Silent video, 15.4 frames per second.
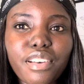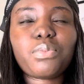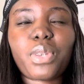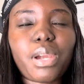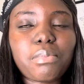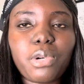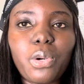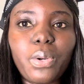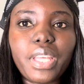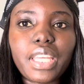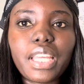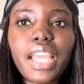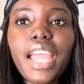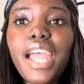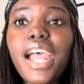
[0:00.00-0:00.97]
where I'm
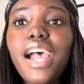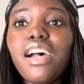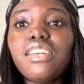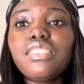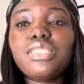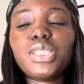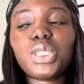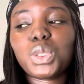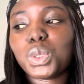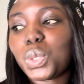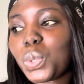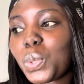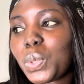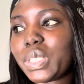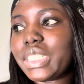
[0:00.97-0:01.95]
going,
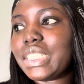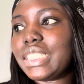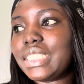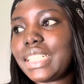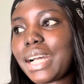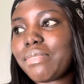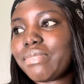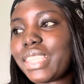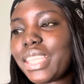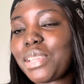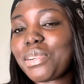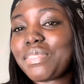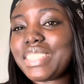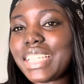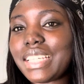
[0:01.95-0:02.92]
so I'm thinking
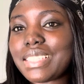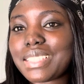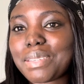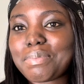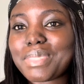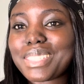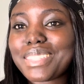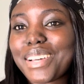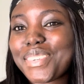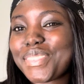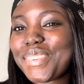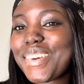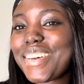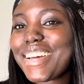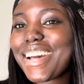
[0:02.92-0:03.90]
of taking some stuff
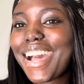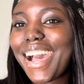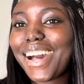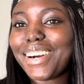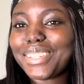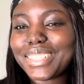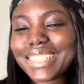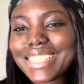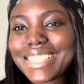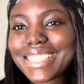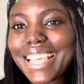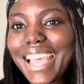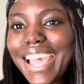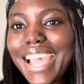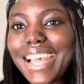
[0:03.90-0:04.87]
out
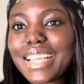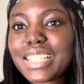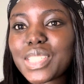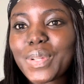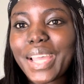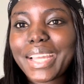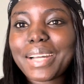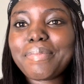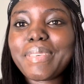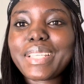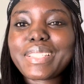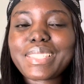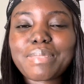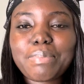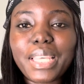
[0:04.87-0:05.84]
so I can make
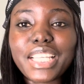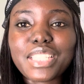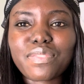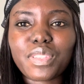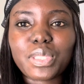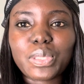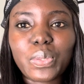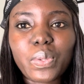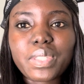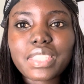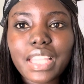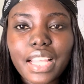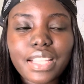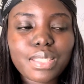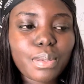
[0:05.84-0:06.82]
space for those
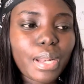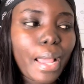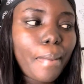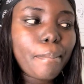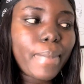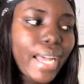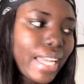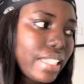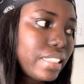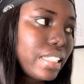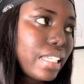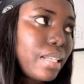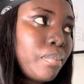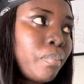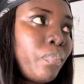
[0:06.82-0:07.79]
things when I buy
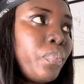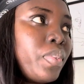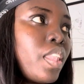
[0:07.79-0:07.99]
them.